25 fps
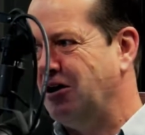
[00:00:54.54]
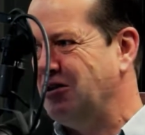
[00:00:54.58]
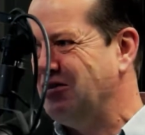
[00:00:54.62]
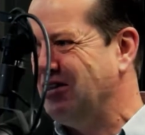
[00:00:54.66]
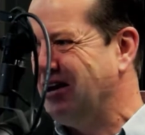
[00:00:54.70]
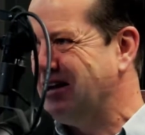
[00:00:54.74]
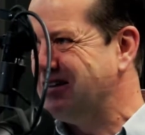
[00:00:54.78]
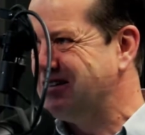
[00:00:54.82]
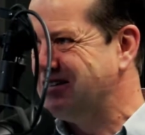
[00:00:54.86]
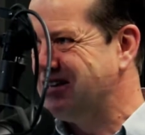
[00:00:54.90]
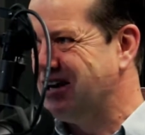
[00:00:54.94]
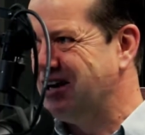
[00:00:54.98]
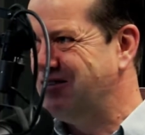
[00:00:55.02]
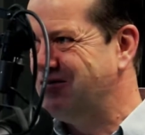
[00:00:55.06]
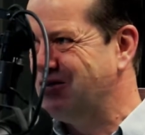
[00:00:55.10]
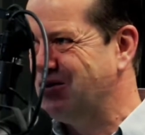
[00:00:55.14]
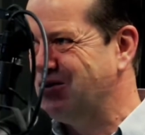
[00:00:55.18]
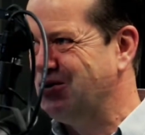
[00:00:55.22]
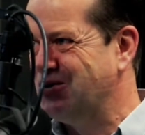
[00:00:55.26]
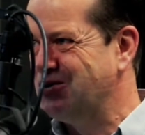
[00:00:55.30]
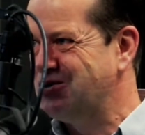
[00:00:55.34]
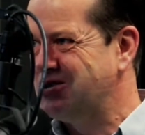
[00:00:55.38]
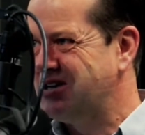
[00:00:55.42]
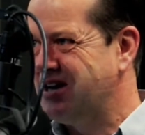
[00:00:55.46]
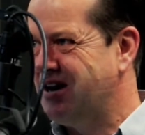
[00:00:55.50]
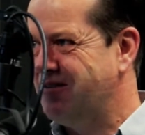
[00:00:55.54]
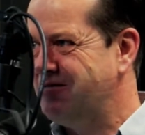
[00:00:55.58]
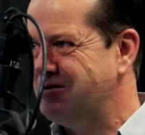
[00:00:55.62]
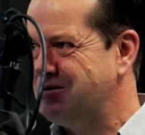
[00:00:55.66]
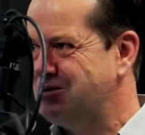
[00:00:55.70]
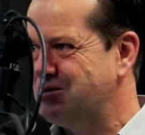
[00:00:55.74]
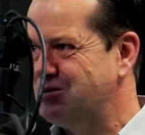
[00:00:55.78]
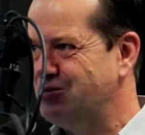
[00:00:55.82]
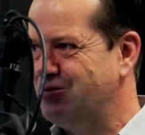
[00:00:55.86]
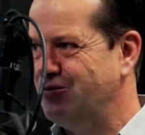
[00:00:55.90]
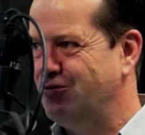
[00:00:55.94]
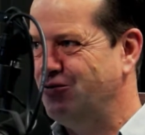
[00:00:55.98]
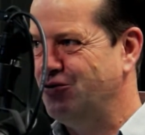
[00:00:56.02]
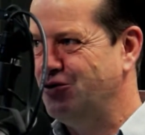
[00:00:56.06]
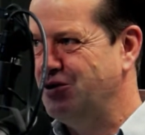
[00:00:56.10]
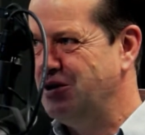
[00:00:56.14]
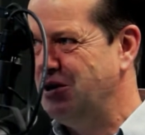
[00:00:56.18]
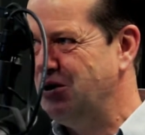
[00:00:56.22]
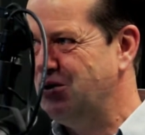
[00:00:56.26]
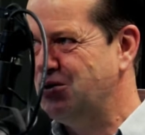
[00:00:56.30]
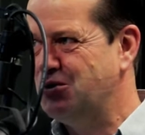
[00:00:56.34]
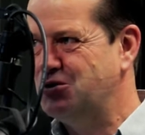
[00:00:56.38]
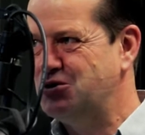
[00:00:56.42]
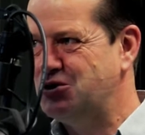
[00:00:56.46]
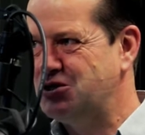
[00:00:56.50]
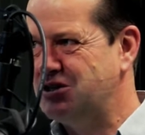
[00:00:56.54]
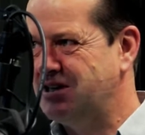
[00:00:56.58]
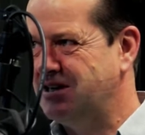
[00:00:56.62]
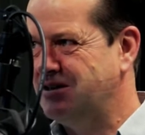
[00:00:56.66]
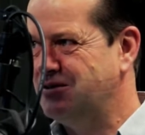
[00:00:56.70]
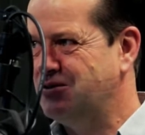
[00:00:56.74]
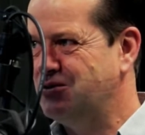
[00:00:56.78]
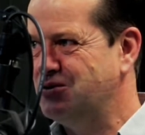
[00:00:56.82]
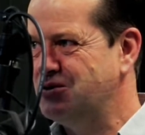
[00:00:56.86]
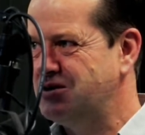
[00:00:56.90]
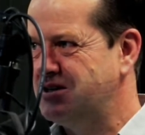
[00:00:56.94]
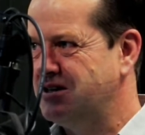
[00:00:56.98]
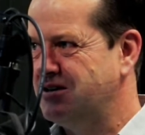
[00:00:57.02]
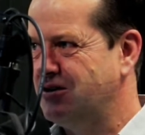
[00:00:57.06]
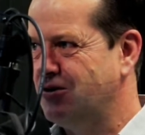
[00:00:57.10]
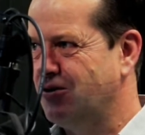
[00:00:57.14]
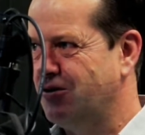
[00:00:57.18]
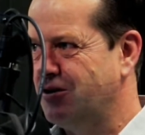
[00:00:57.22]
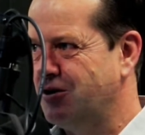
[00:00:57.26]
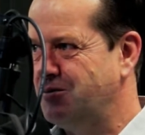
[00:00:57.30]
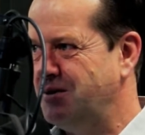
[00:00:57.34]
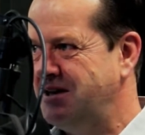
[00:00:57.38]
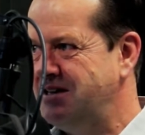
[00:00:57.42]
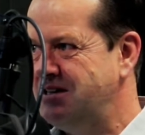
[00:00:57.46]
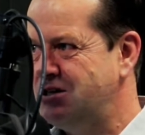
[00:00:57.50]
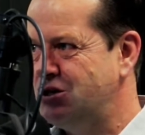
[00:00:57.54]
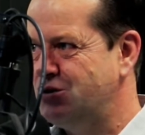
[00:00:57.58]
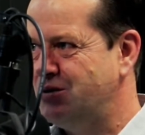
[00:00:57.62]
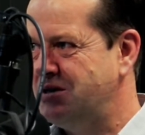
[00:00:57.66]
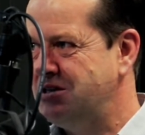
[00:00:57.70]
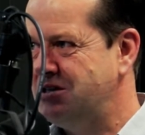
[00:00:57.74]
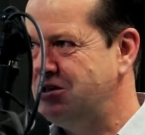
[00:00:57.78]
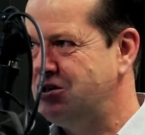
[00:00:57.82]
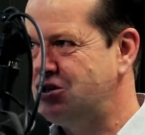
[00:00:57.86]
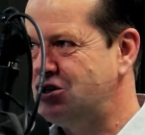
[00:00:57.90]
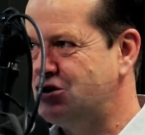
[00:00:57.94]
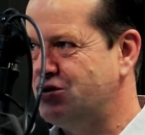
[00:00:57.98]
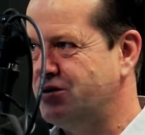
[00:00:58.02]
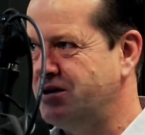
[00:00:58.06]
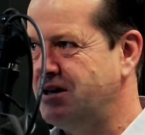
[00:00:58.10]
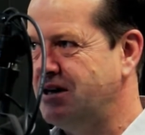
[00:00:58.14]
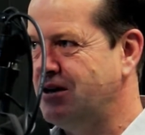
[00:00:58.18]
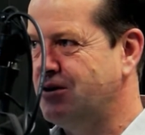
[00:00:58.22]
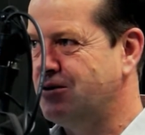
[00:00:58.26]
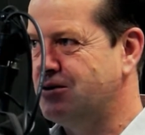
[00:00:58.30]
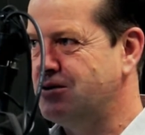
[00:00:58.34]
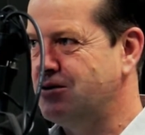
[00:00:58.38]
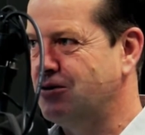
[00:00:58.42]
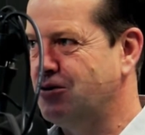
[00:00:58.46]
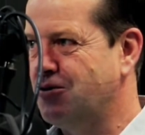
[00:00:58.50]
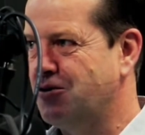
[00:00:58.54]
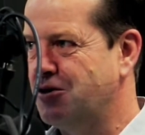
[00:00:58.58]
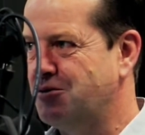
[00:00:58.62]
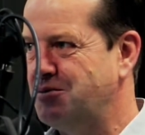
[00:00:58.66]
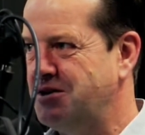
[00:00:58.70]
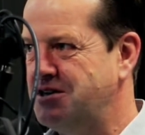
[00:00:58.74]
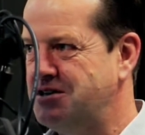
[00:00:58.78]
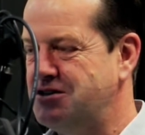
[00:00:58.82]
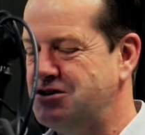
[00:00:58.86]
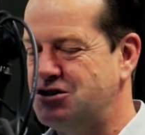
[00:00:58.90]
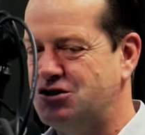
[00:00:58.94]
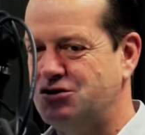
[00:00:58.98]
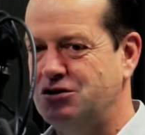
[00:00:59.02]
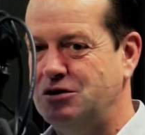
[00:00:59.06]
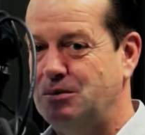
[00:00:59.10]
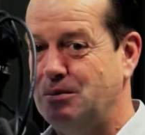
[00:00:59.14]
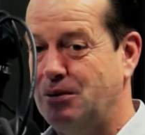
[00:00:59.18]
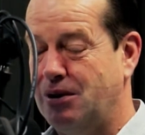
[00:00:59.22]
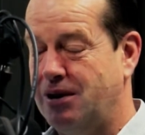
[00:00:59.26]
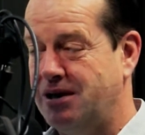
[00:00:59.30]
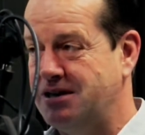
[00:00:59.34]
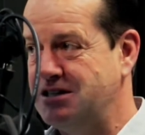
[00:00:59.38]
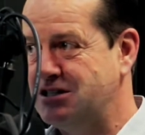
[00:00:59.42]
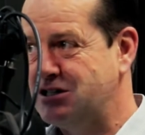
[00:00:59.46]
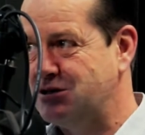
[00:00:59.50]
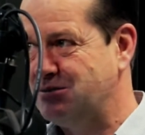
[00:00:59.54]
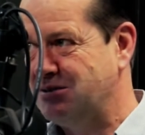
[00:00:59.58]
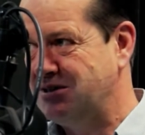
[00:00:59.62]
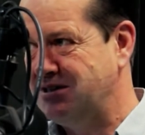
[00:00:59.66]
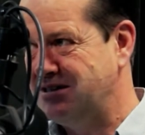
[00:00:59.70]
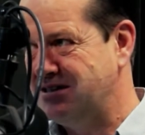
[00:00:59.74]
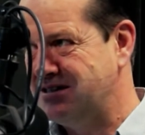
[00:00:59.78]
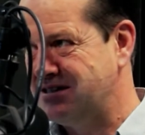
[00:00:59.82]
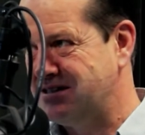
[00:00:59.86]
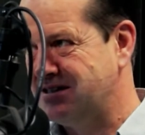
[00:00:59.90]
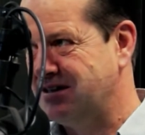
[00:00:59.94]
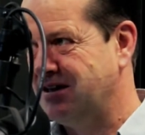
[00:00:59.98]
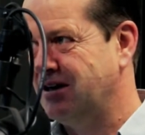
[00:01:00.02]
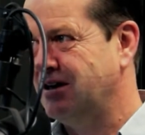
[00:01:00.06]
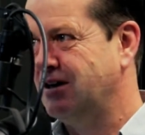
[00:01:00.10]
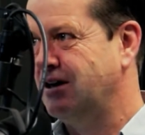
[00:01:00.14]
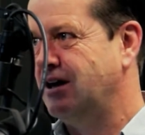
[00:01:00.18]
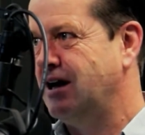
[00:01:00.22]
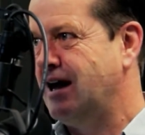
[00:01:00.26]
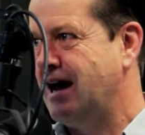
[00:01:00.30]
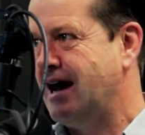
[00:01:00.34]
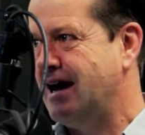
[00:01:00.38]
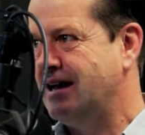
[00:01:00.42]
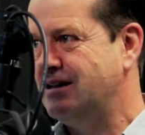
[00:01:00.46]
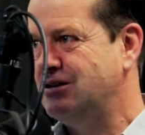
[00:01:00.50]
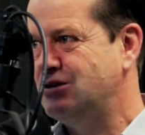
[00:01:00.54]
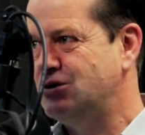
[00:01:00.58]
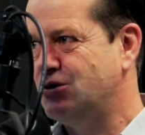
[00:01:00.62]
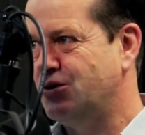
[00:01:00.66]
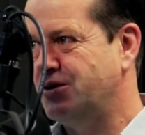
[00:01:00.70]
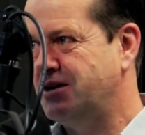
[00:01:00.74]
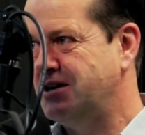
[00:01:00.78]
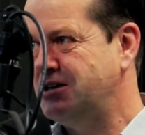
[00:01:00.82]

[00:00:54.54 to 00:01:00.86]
That TAFE course gave them some really good skills. It got them into industry, it got them industry placements, hands-on